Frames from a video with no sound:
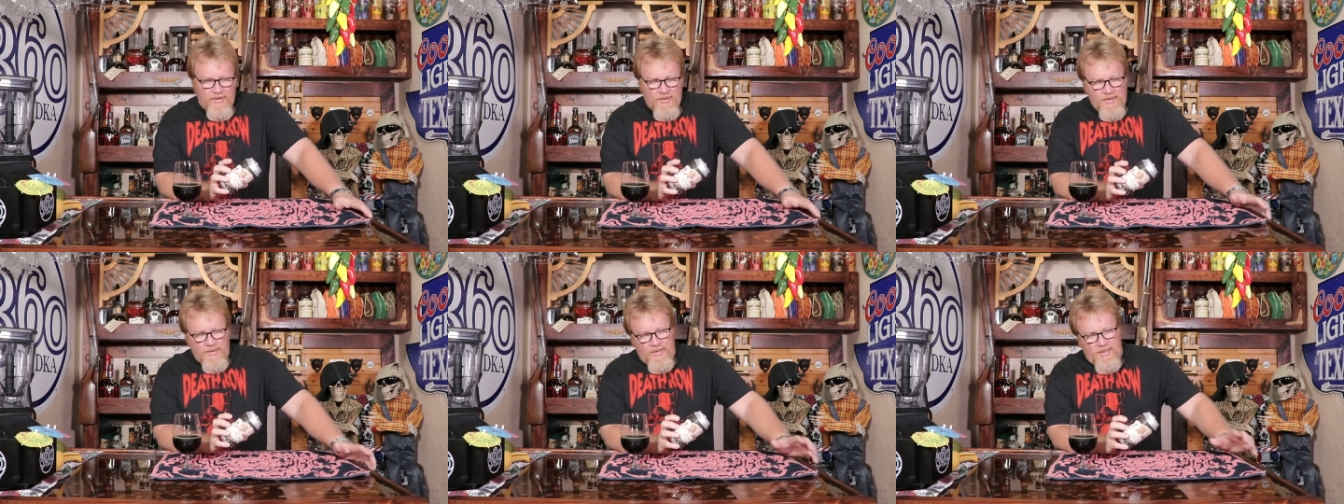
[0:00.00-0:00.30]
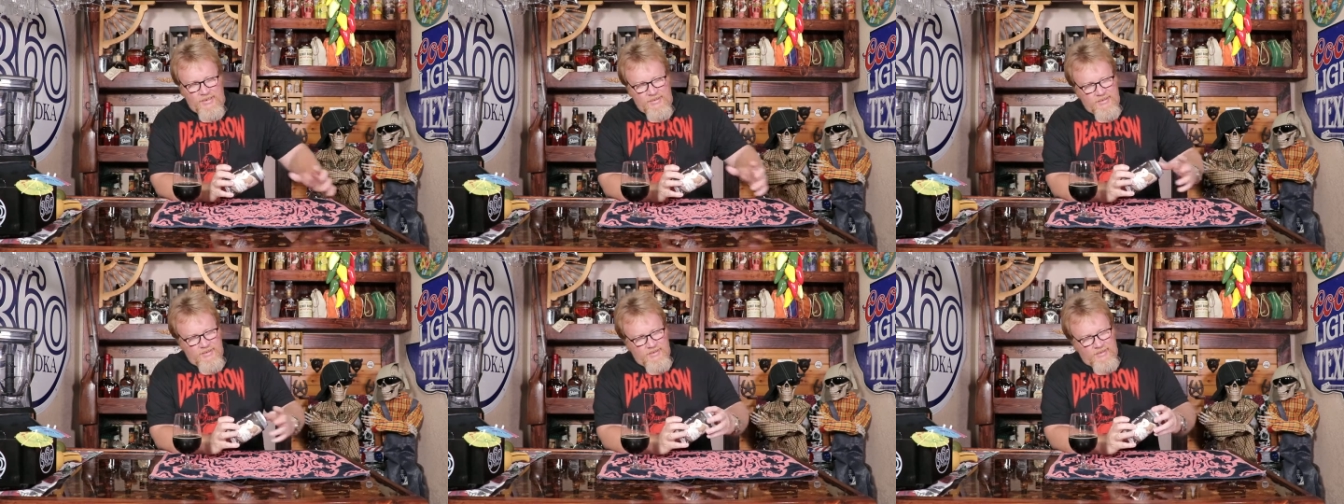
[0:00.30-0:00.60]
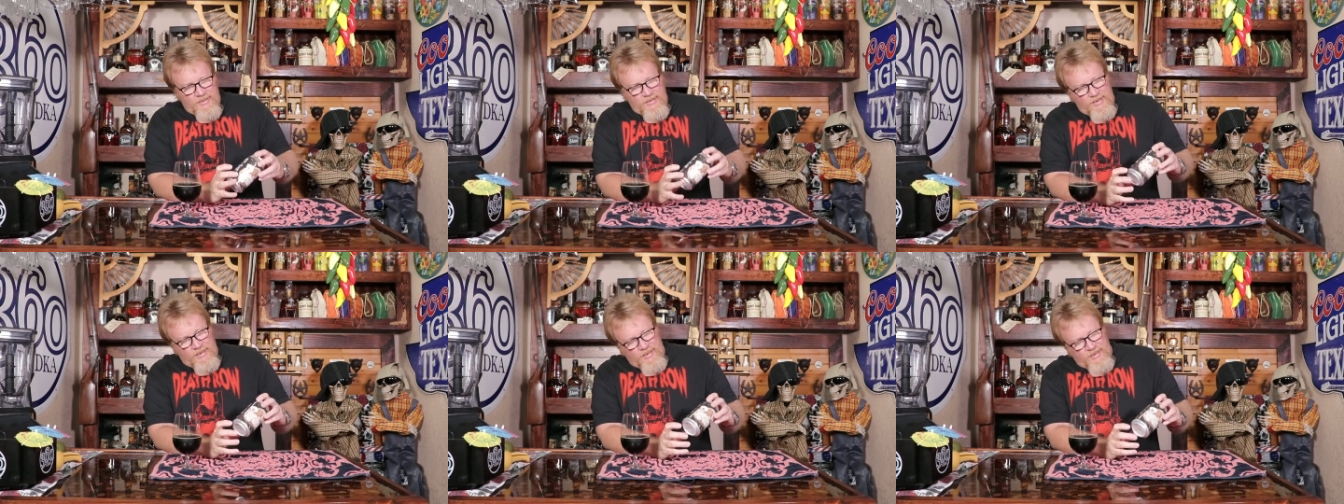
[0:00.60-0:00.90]
And that's the
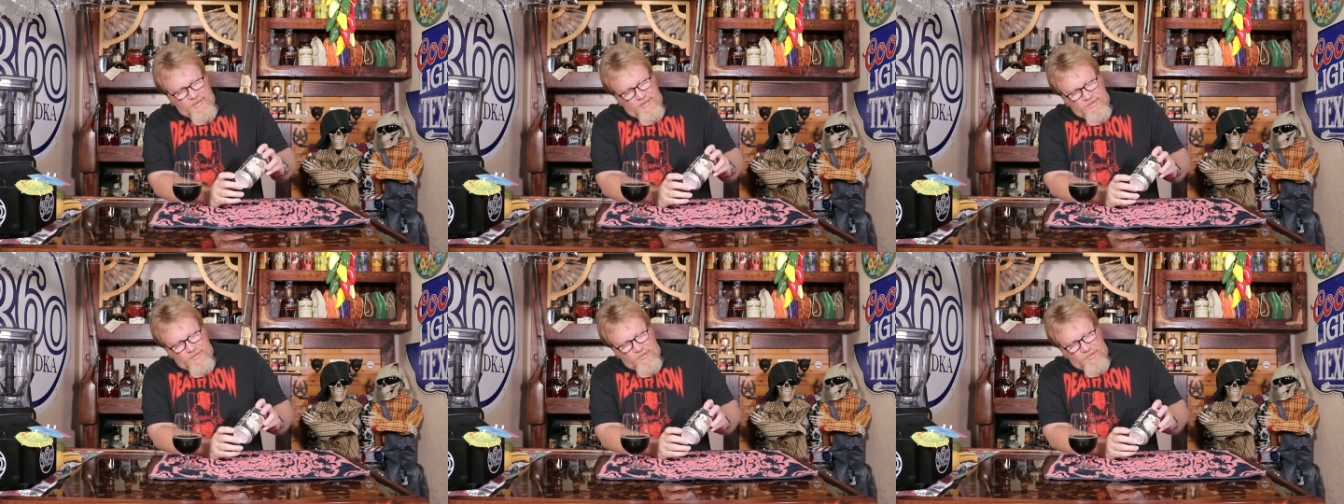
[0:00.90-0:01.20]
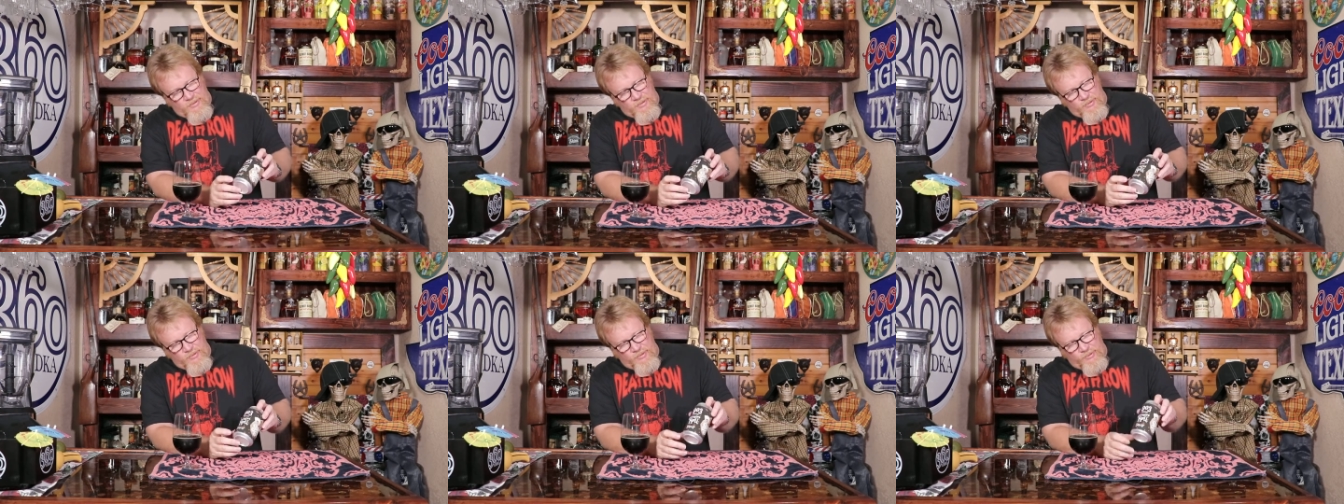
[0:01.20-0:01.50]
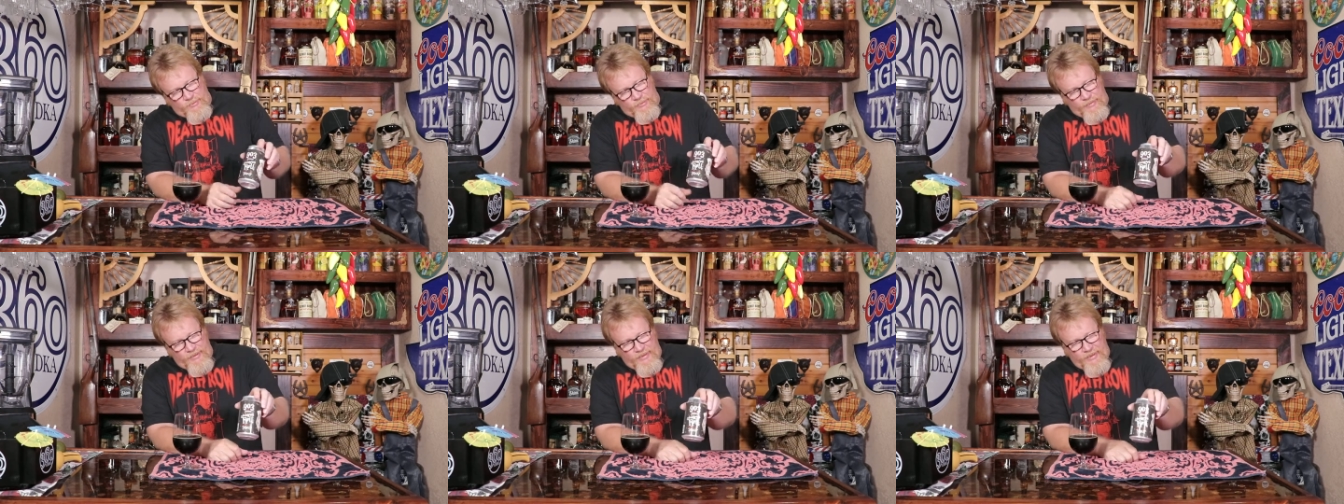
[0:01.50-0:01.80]
nine oh
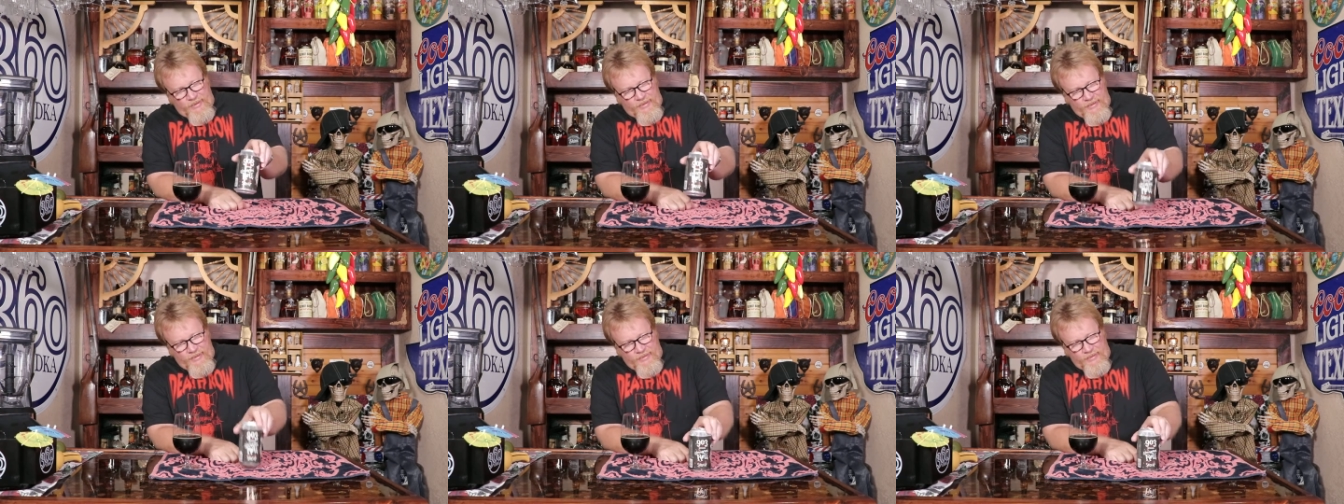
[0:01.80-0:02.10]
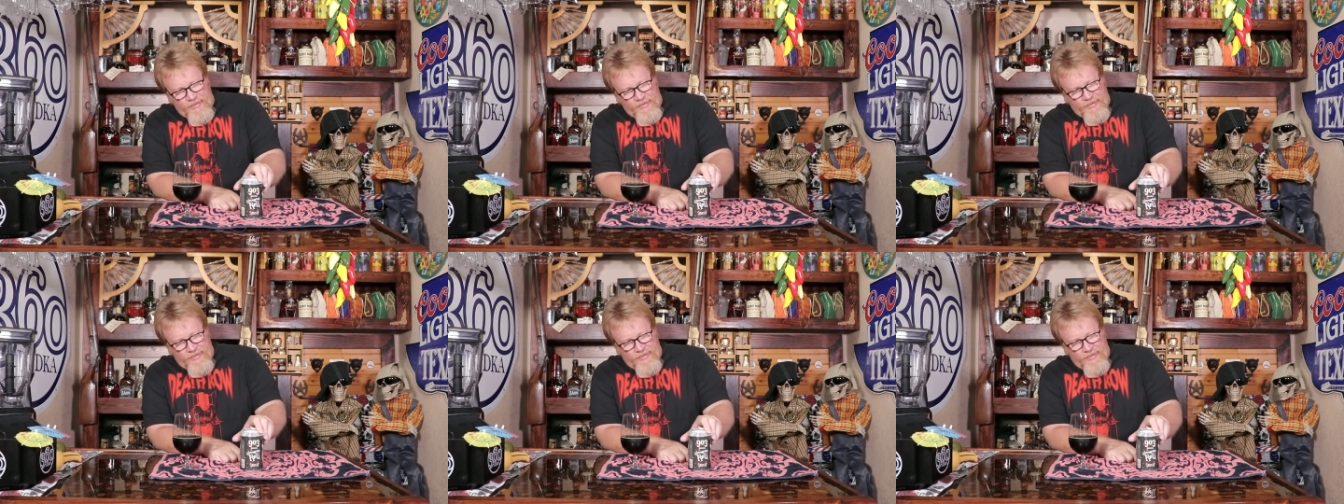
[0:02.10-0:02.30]
three